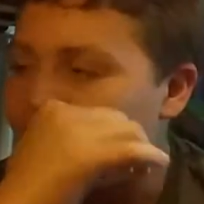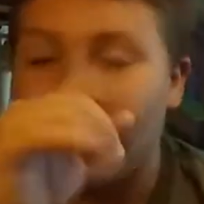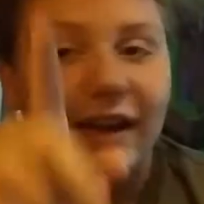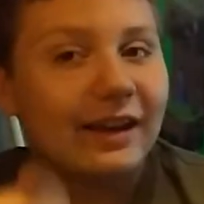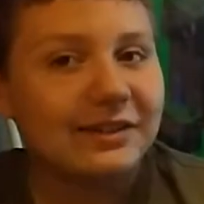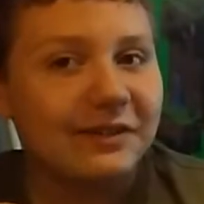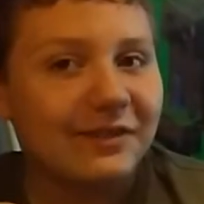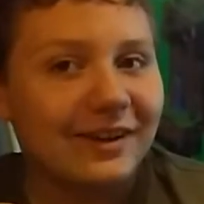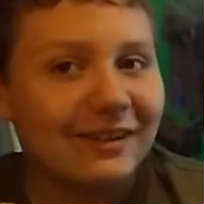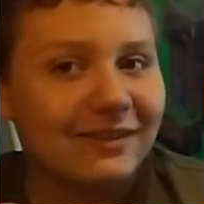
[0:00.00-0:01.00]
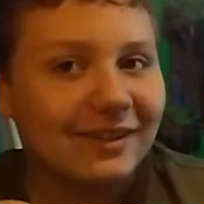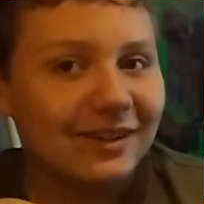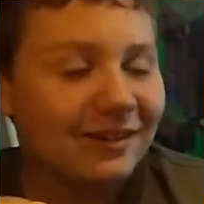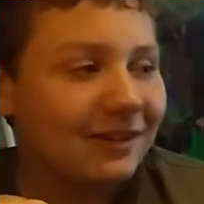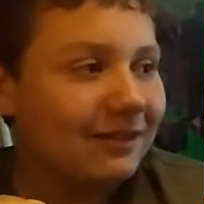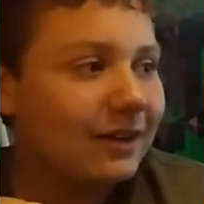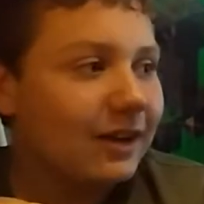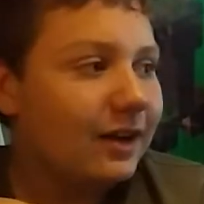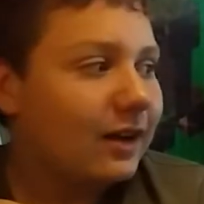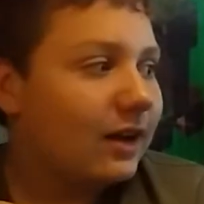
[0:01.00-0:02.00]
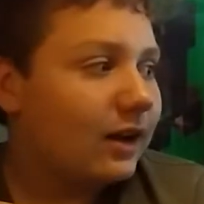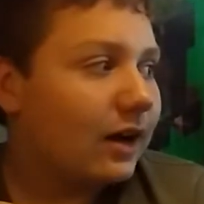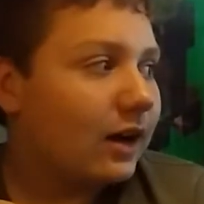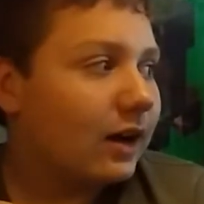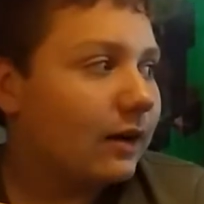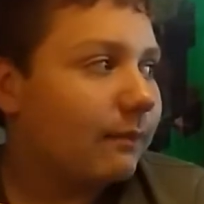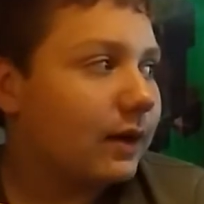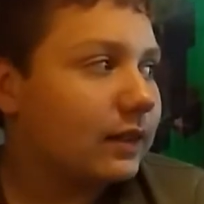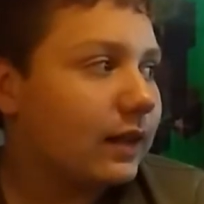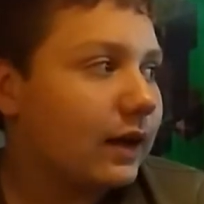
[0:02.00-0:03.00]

actually forget what they're called. But